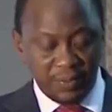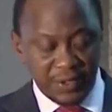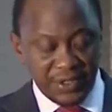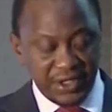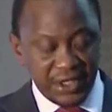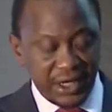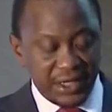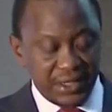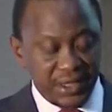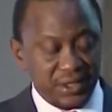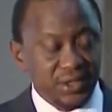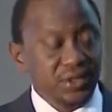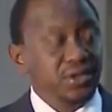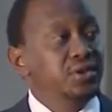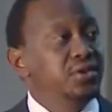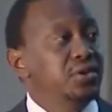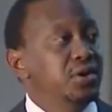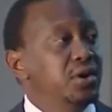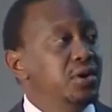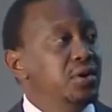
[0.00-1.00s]
projected to
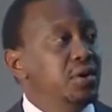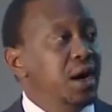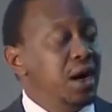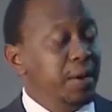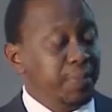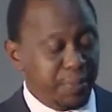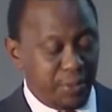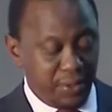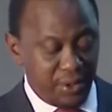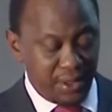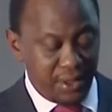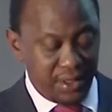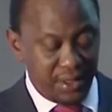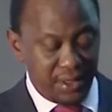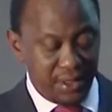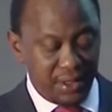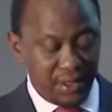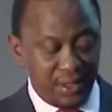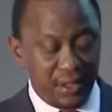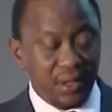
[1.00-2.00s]
grow upward
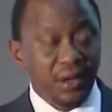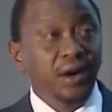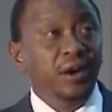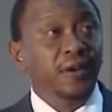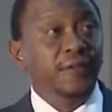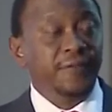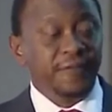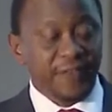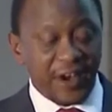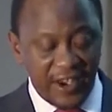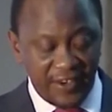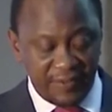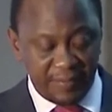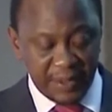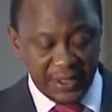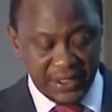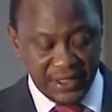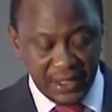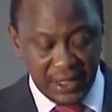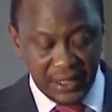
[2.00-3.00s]
of
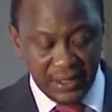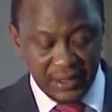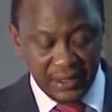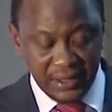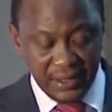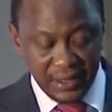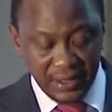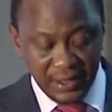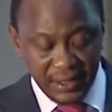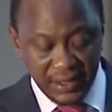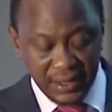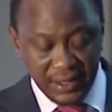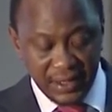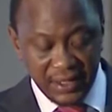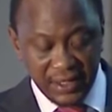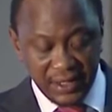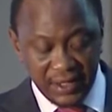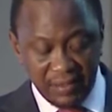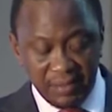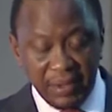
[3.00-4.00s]
5%
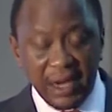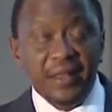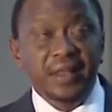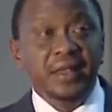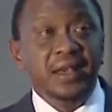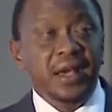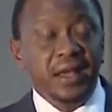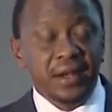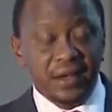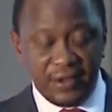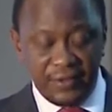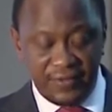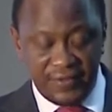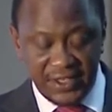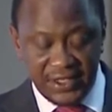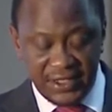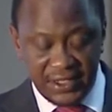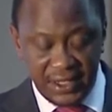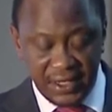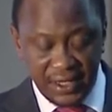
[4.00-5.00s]
by the end of
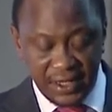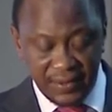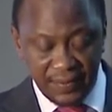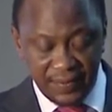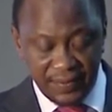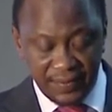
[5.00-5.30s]
this year,